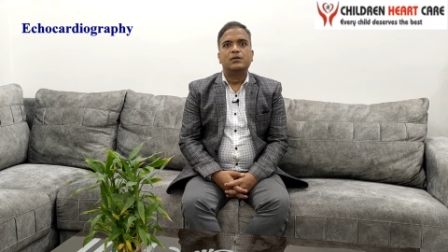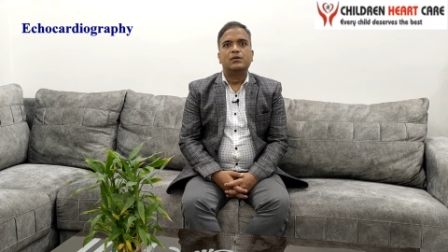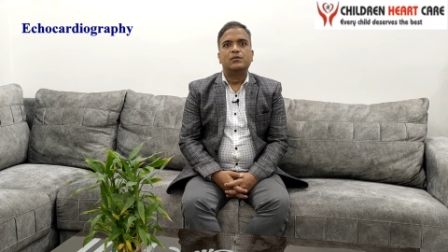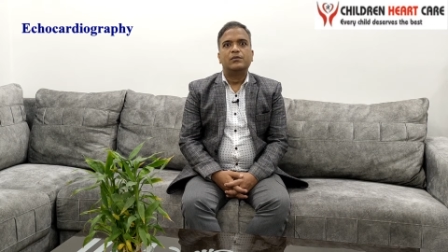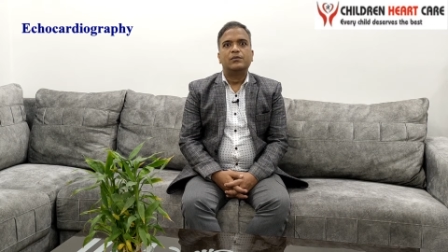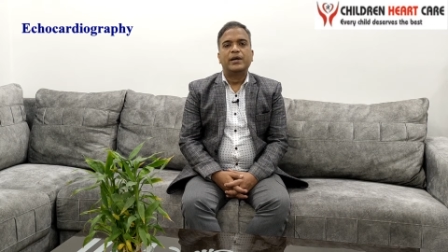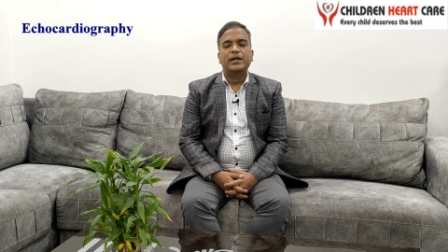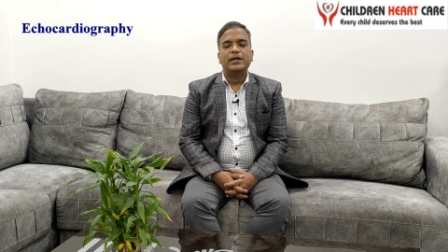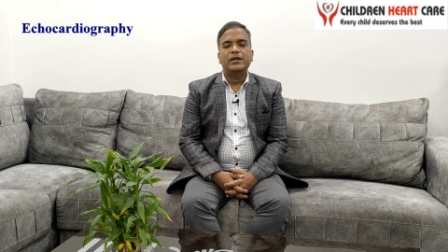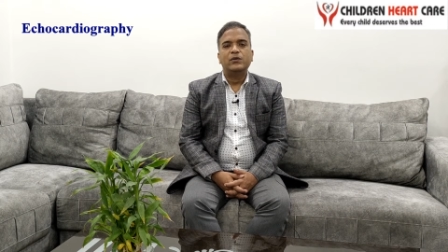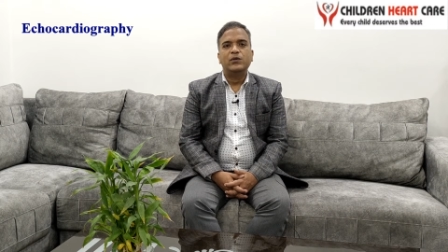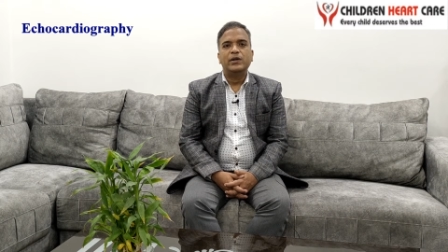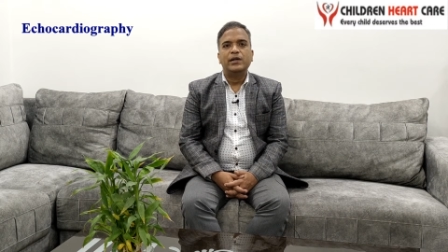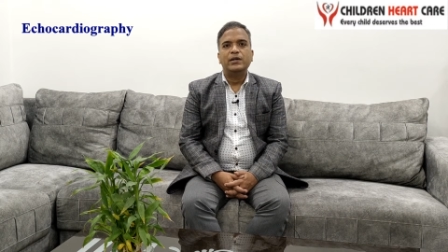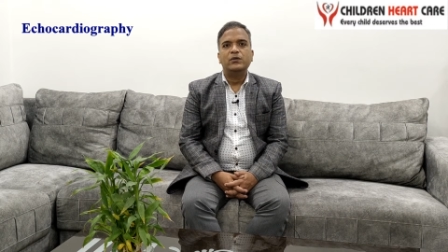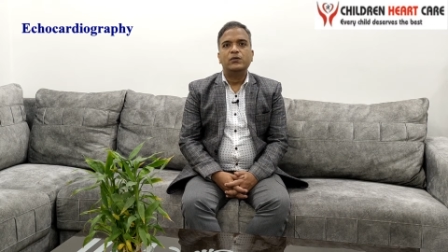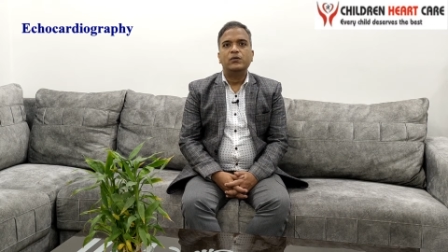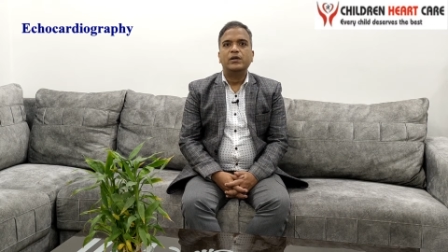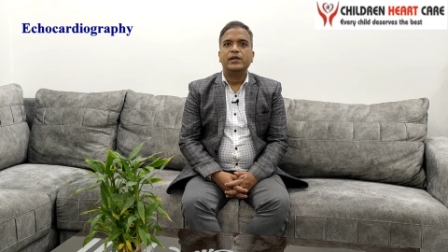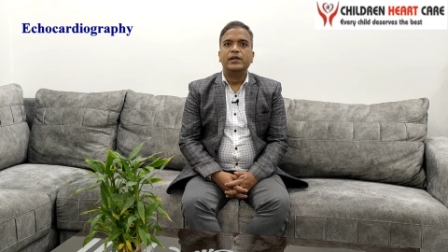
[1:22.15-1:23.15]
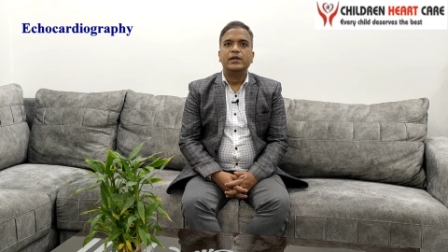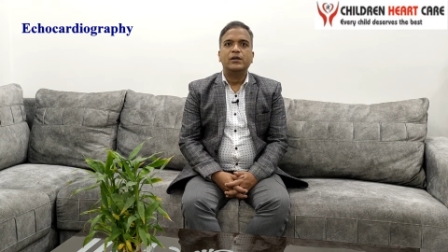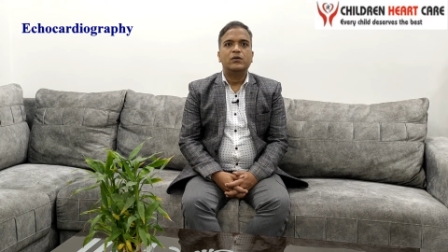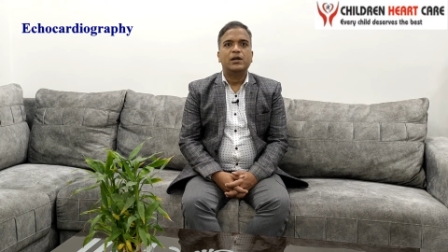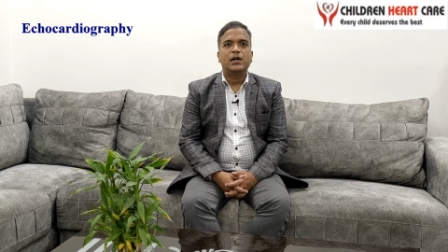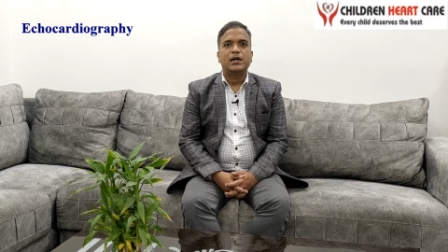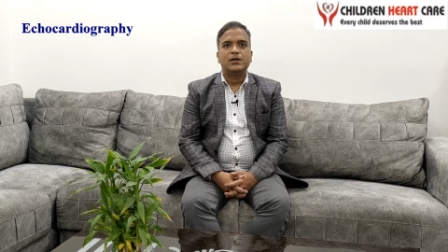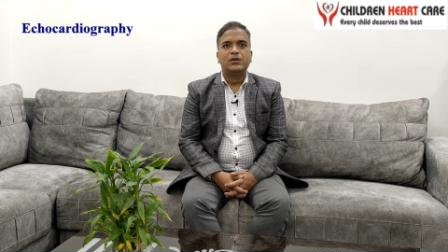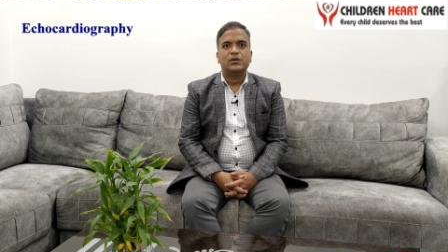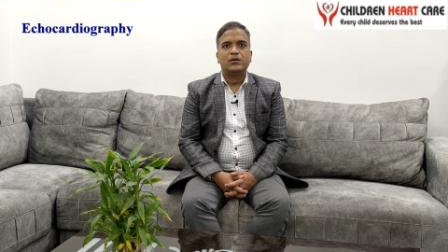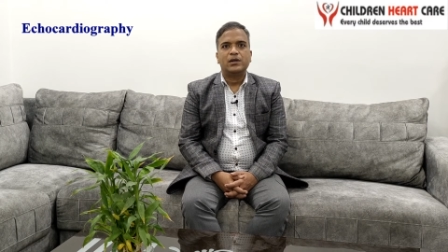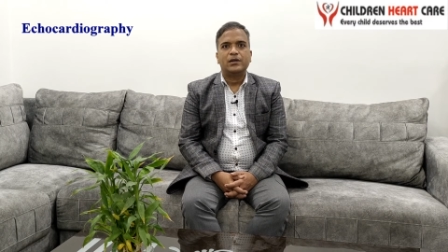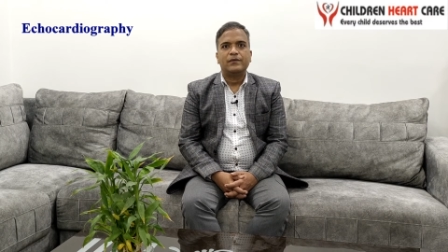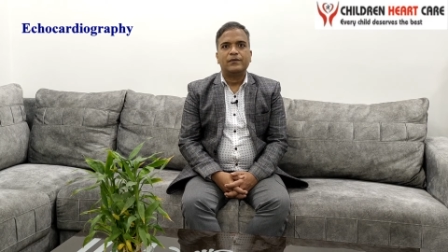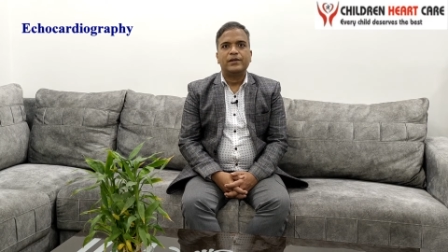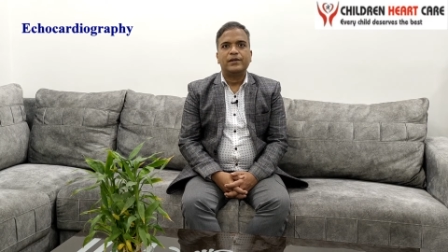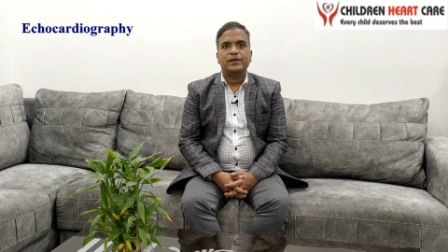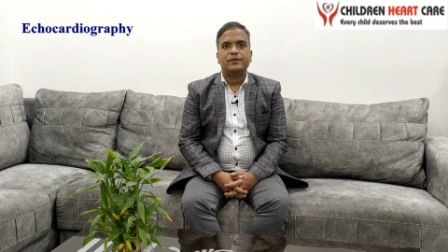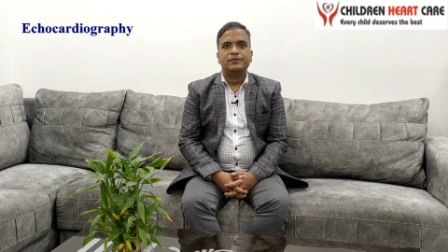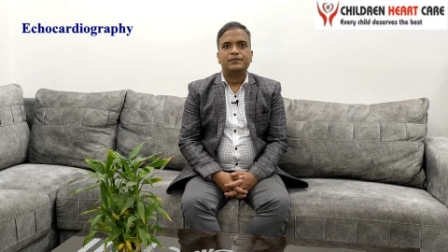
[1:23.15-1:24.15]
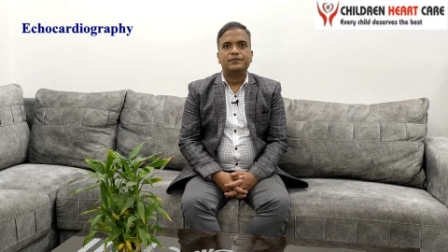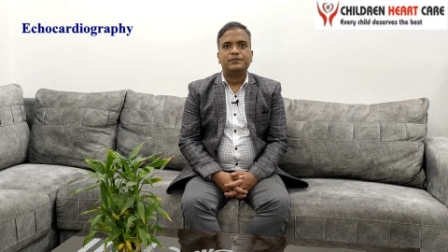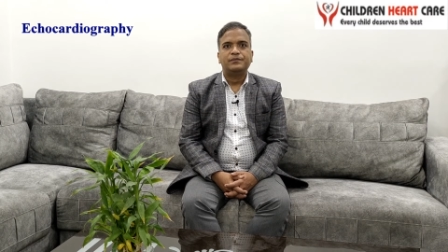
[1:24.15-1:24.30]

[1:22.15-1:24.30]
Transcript: by doing 2D echocardiography.